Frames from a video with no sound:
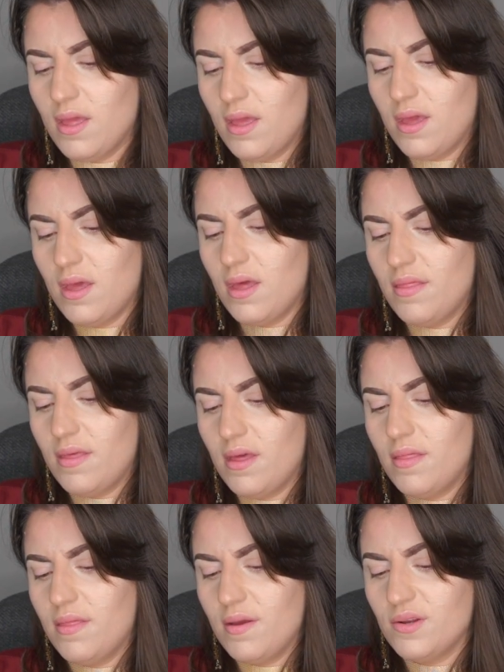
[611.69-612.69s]
And
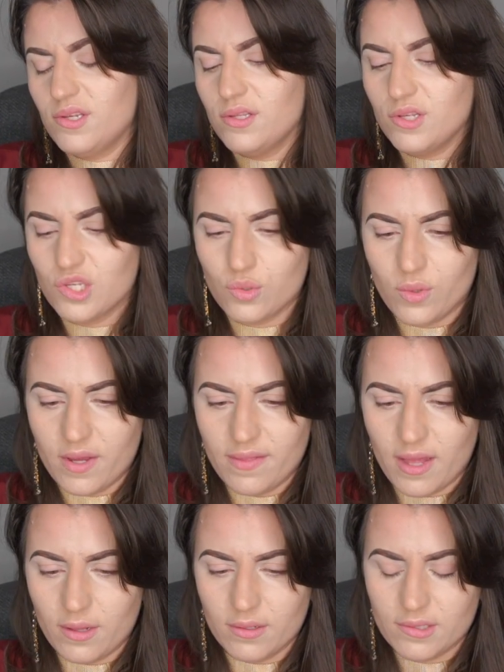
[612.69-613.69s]
then there's this one
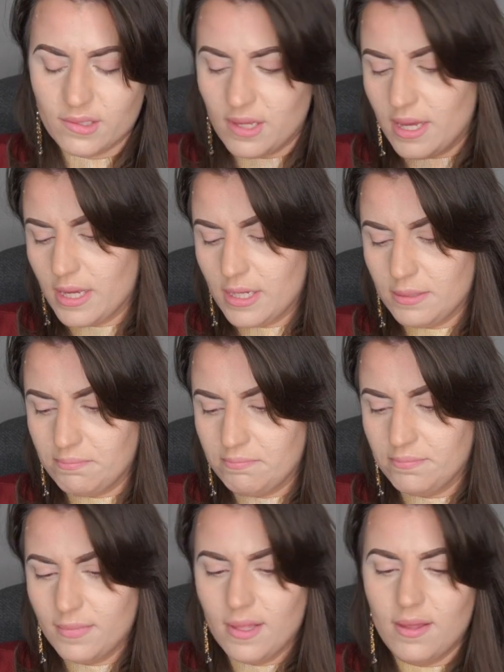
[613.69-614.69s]
that looks like
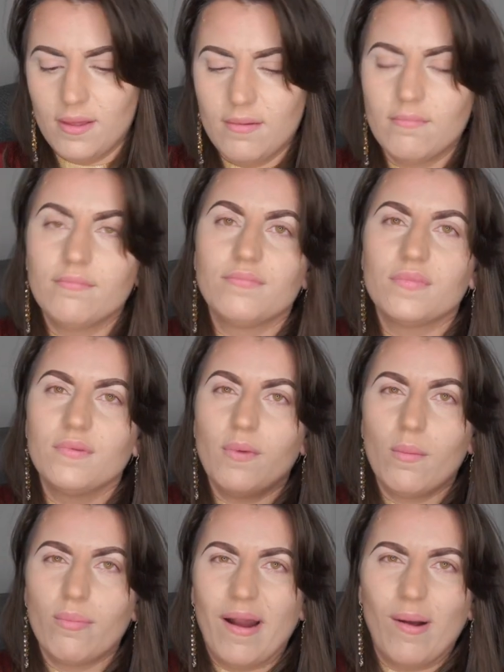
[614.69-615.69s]
a
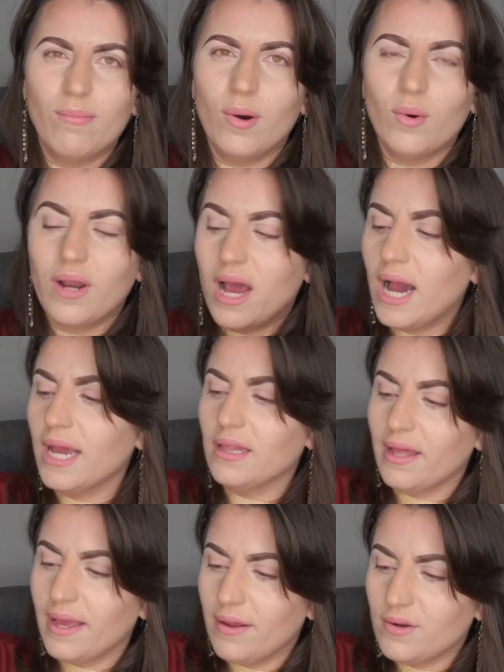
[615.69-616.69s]
brow bone
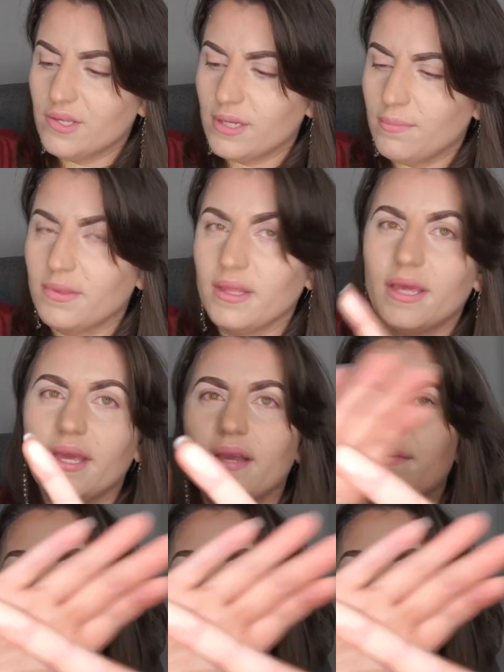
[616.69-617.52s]
highlight or something.